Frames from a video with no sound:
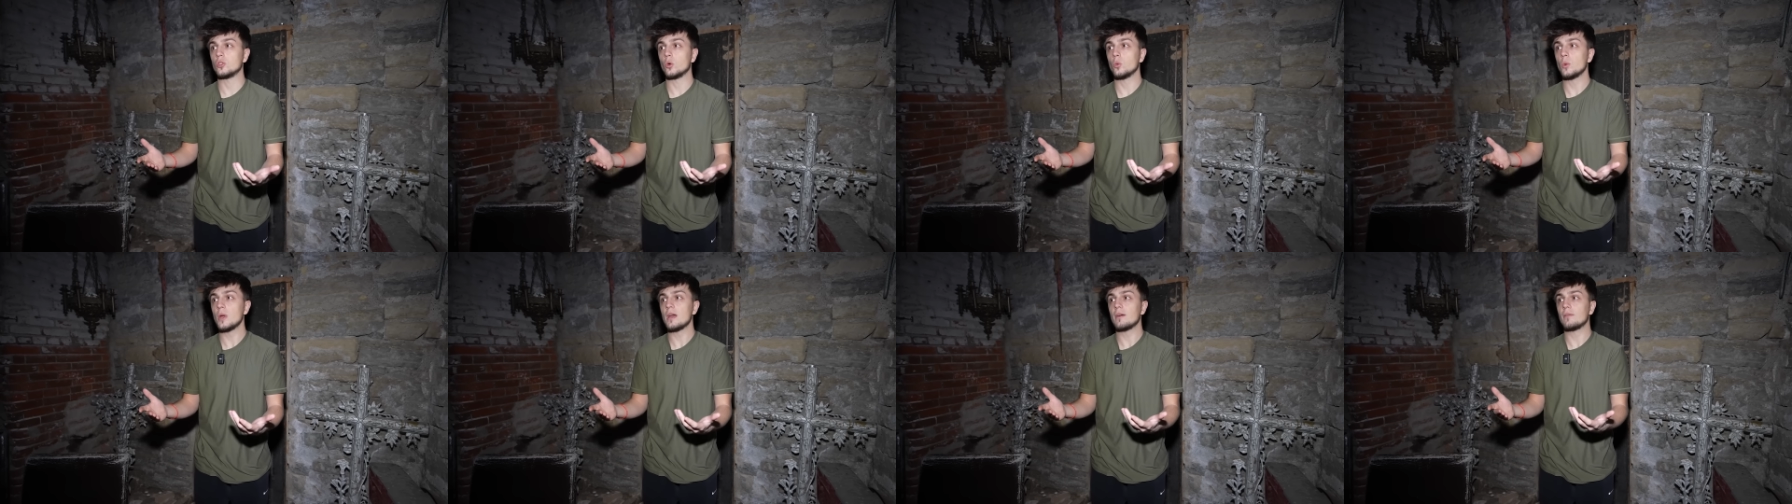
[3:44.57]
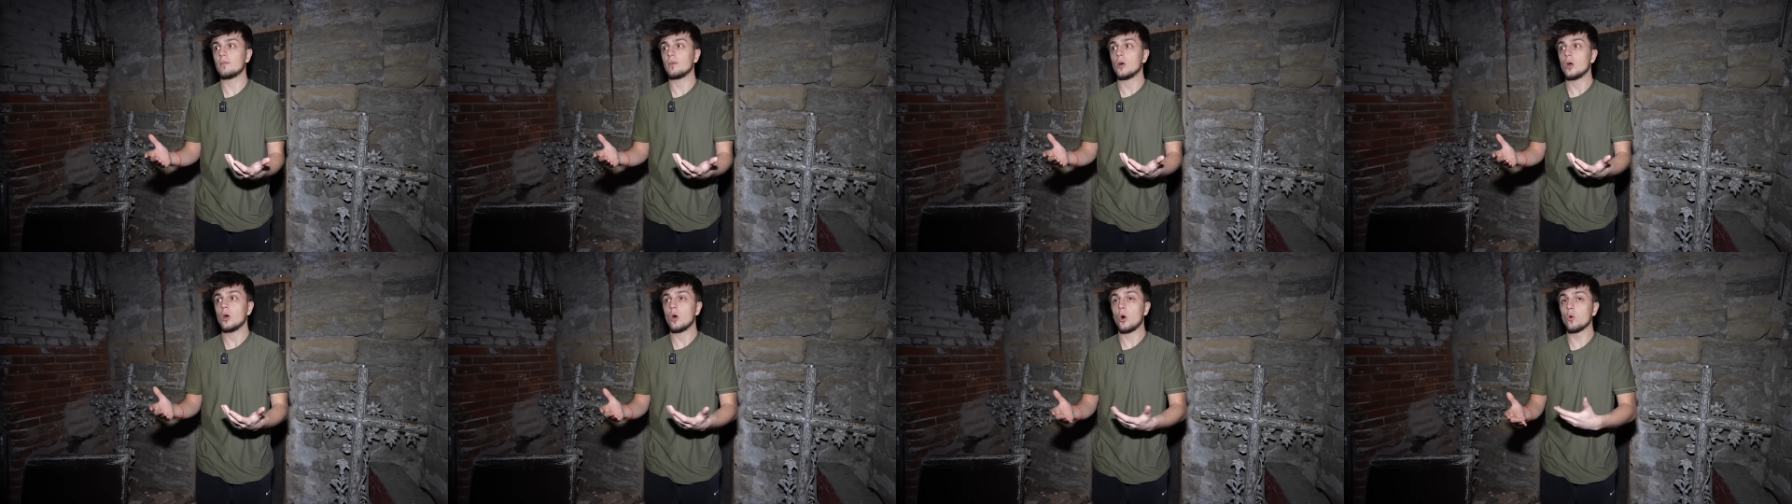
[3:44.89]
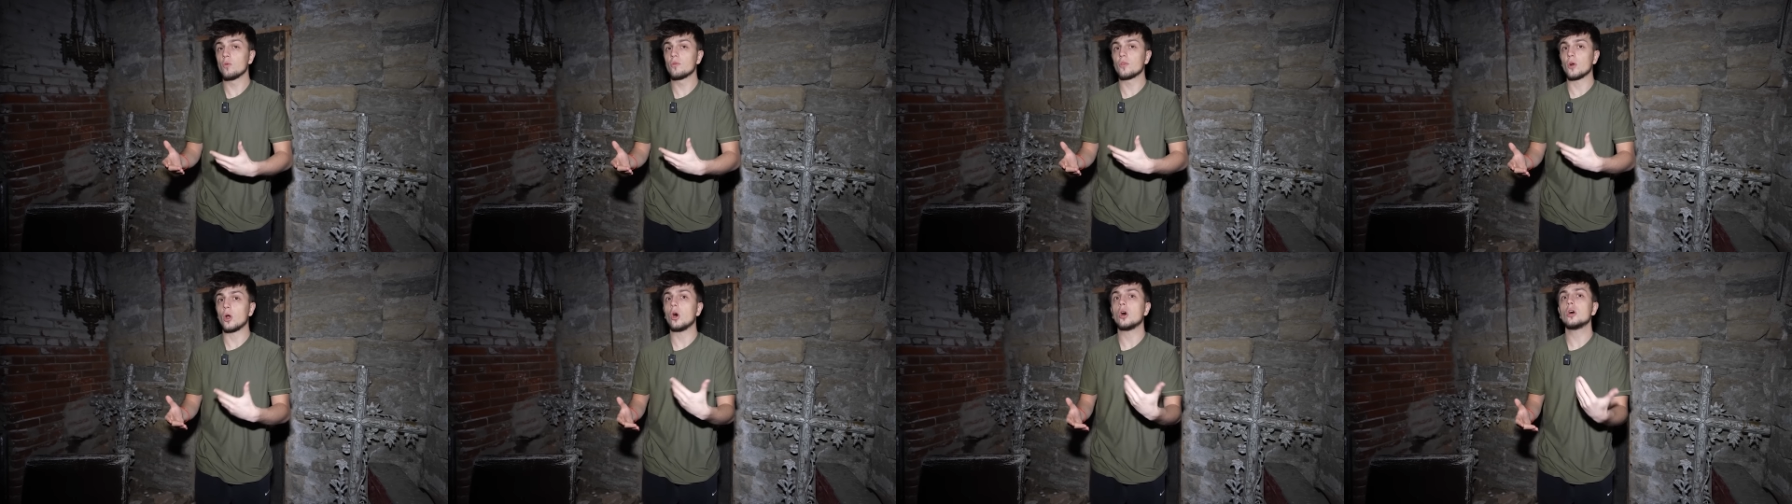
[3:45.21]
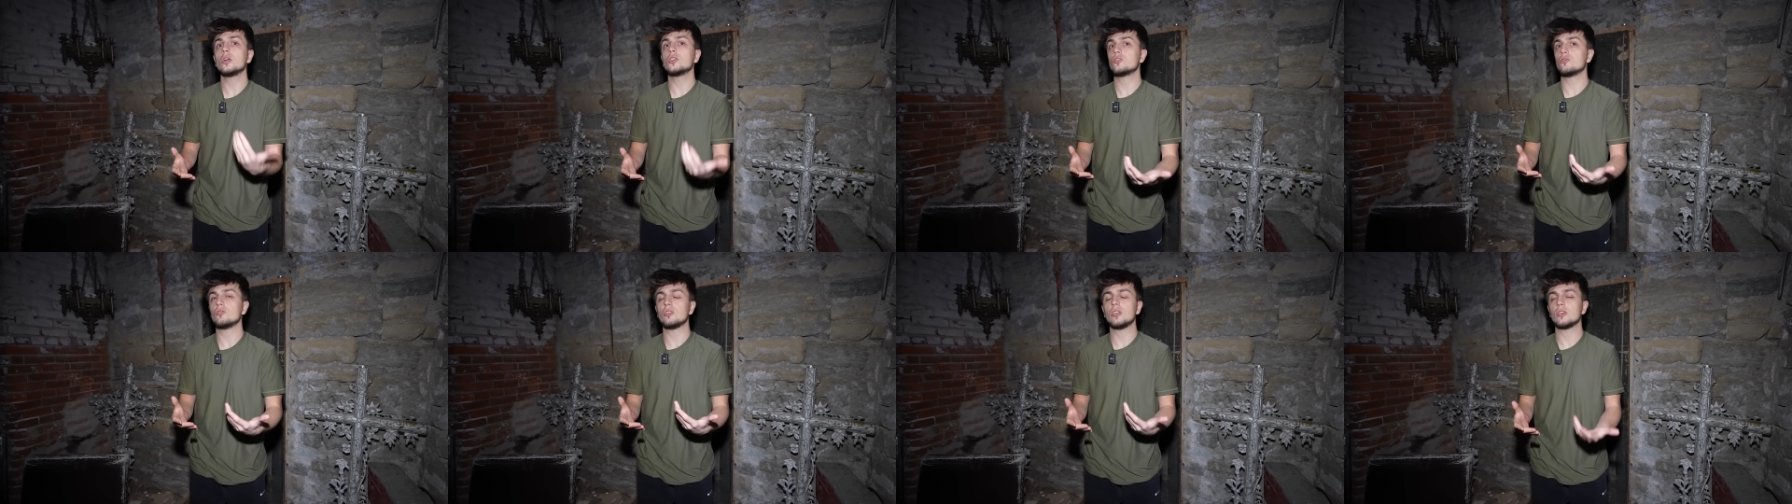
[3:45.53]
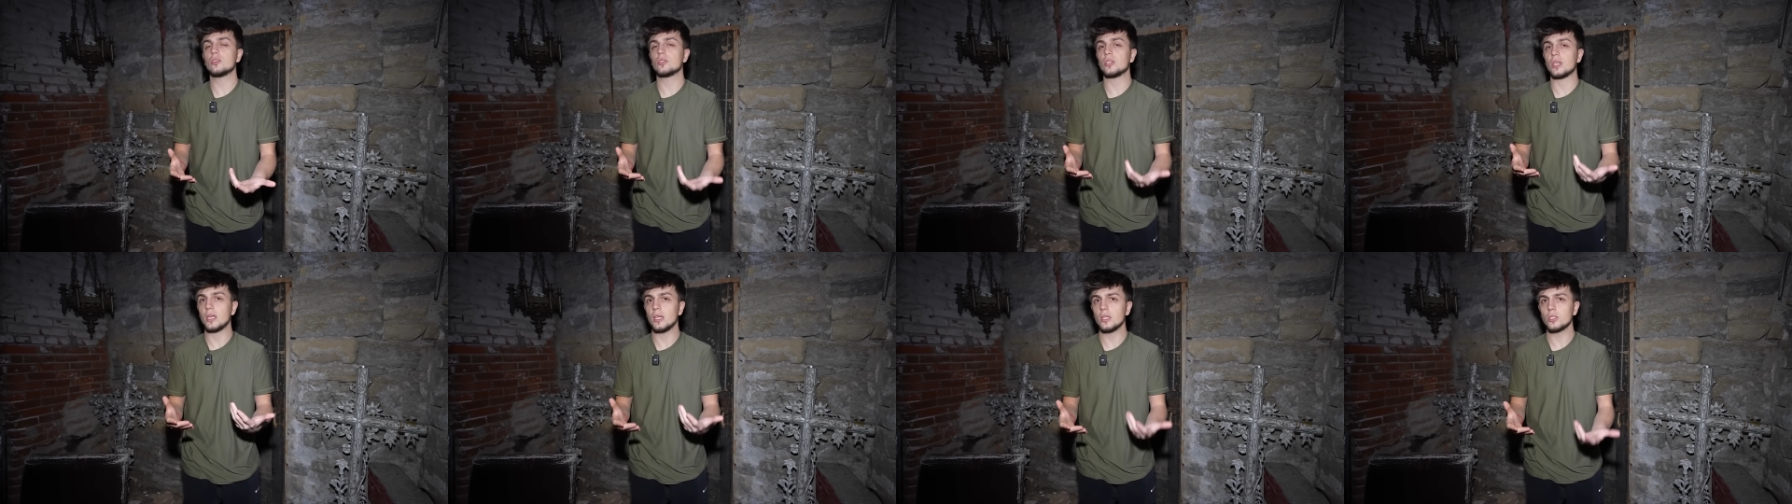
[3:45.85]
so we have over 100
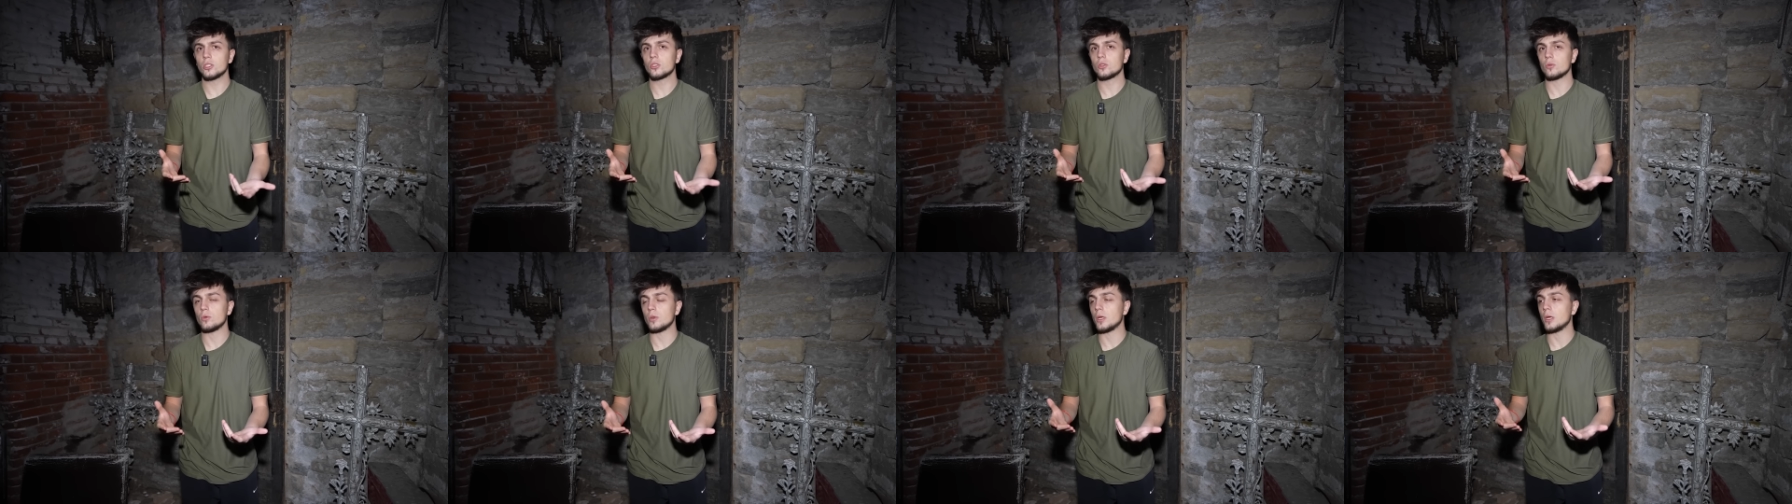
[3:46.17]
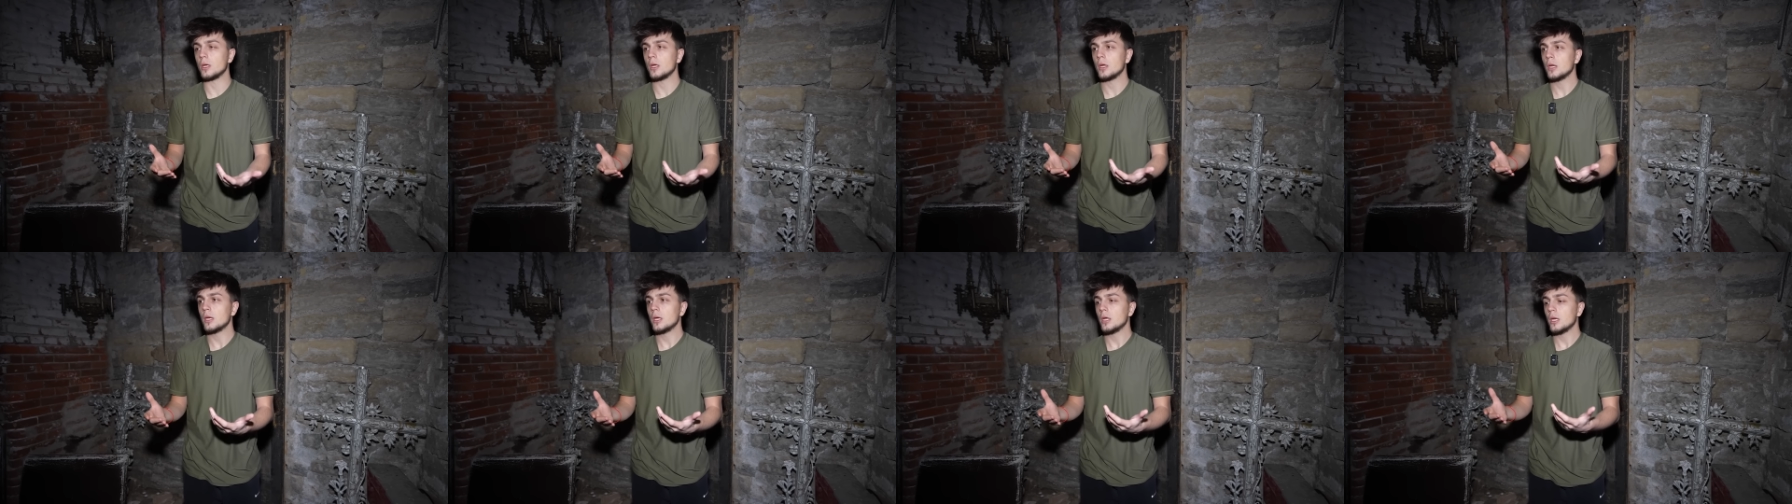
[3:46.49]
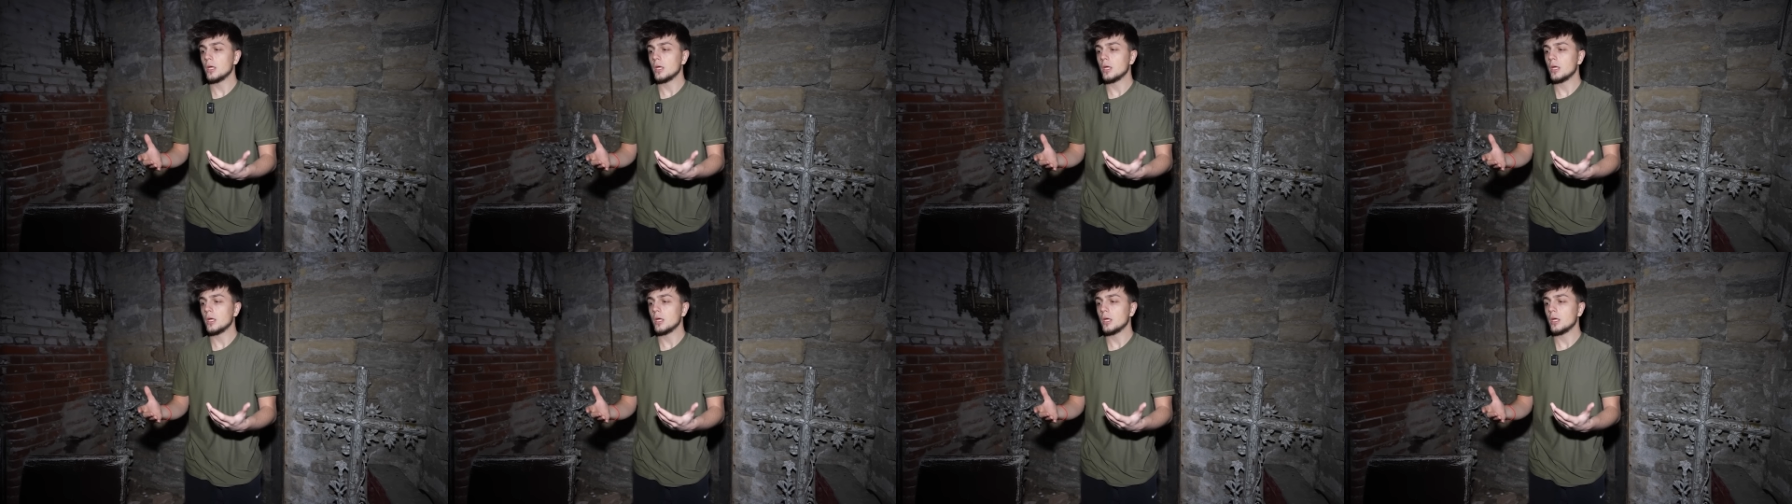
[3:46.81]
years of history.